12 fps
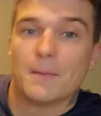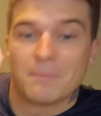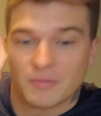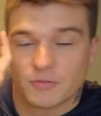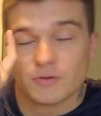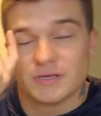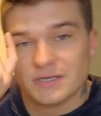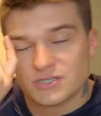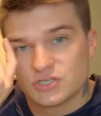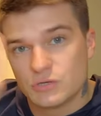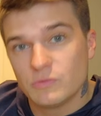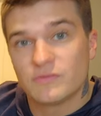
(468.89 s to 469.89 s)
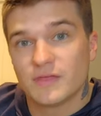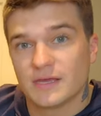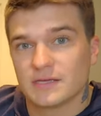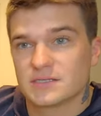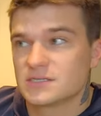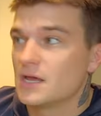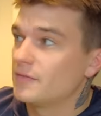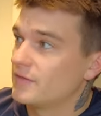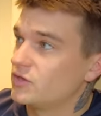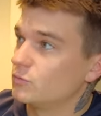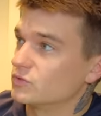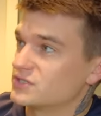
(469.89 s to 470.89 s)
But there is two things that
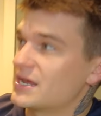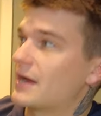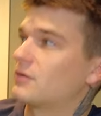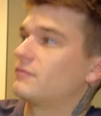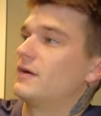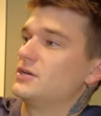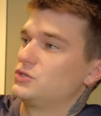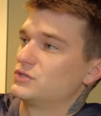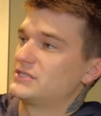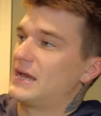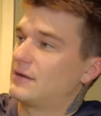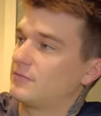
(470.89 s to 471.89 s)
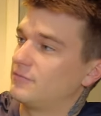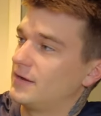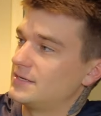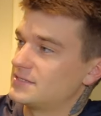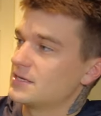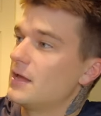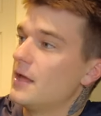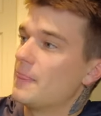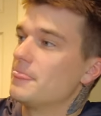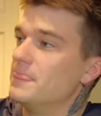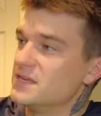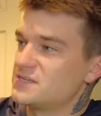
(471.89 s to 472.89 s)
you will sacrifice. You'll sacrifice
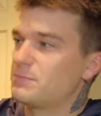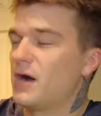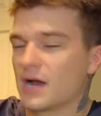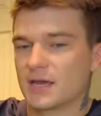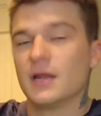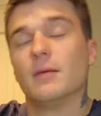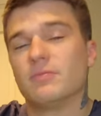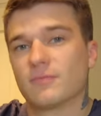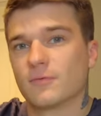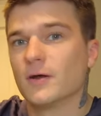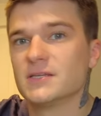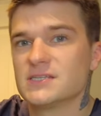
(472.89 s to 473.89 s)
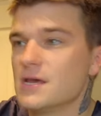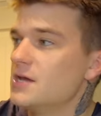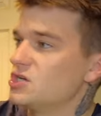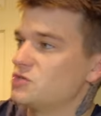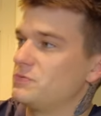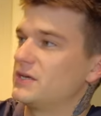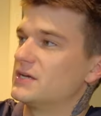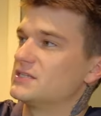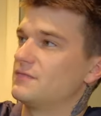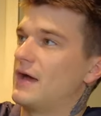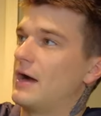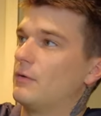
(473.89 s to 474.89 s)
this pocket up front just because
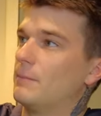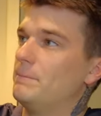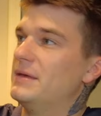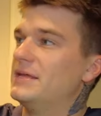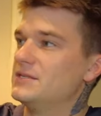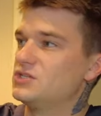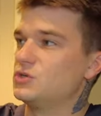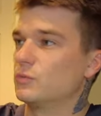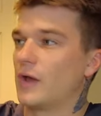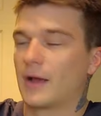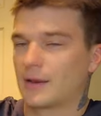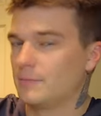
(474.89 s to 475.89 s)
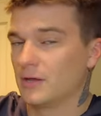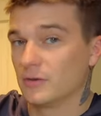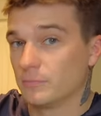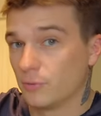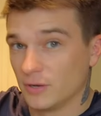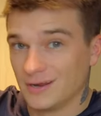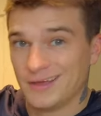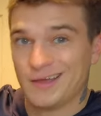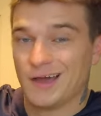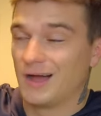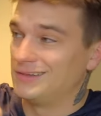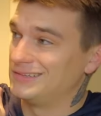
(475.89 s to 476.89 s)
of how it bends. You're not going to be able to put
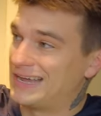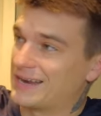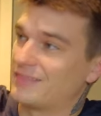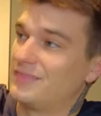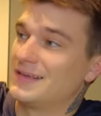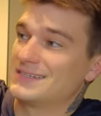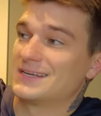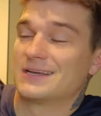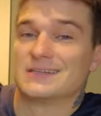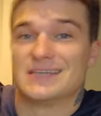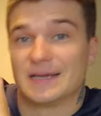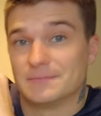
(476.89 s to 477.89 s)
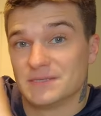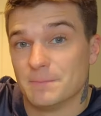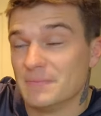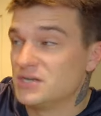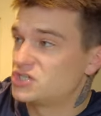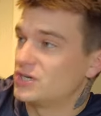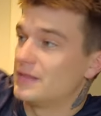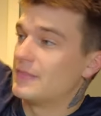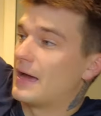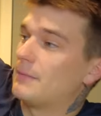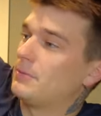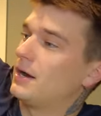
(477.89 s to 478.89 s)
a lot of things that are going to take up dimension in
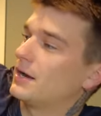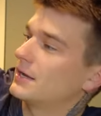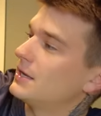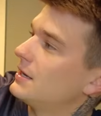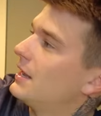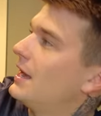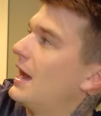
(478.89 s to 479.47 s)
that pocket.